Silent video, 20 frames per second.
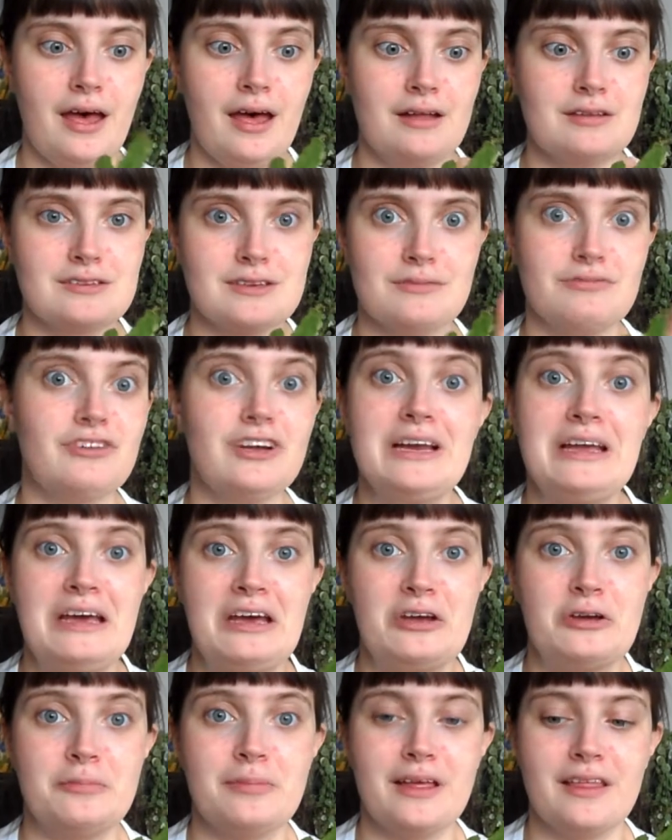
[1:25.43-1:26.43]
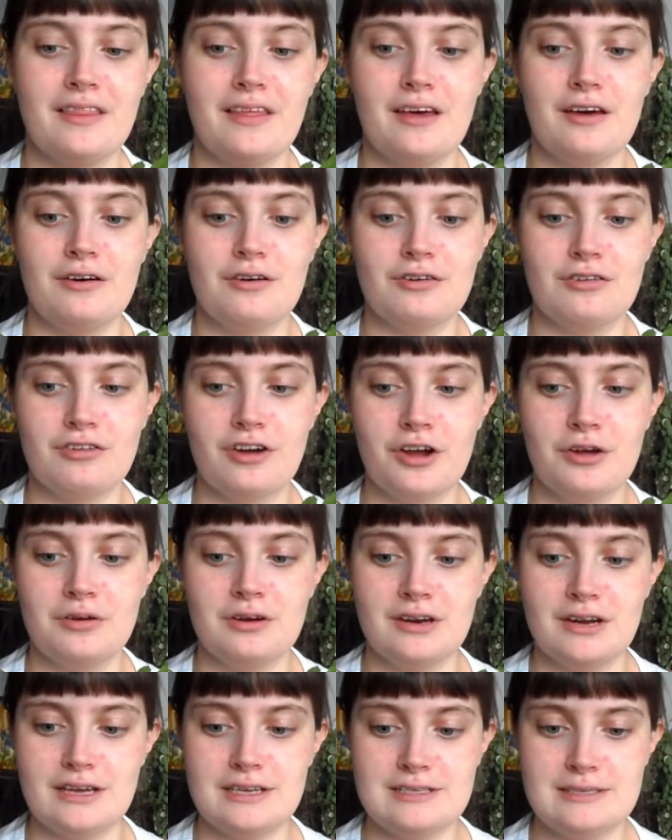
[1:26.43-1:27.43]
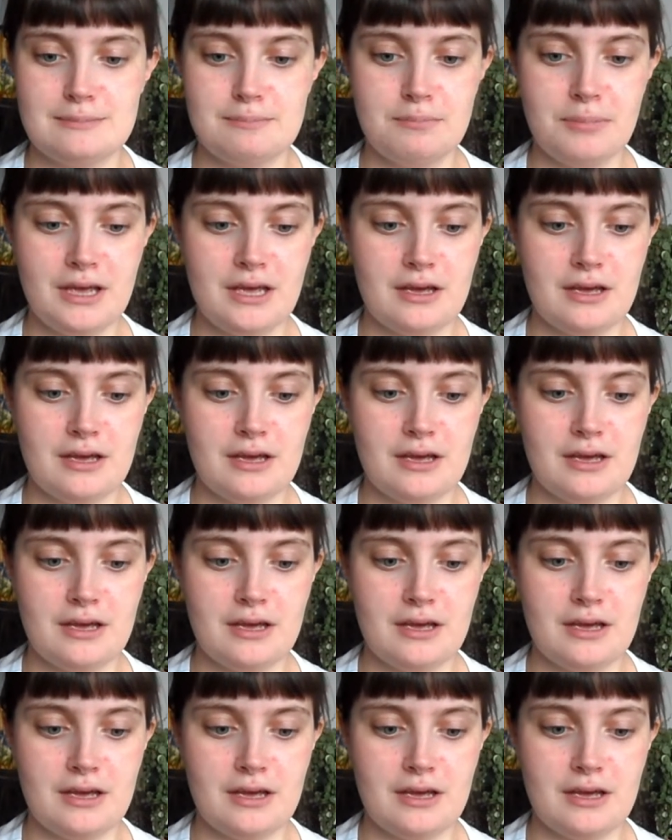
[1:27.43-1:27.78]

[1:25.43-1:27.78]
and I'm really hoping that it'll grow nice and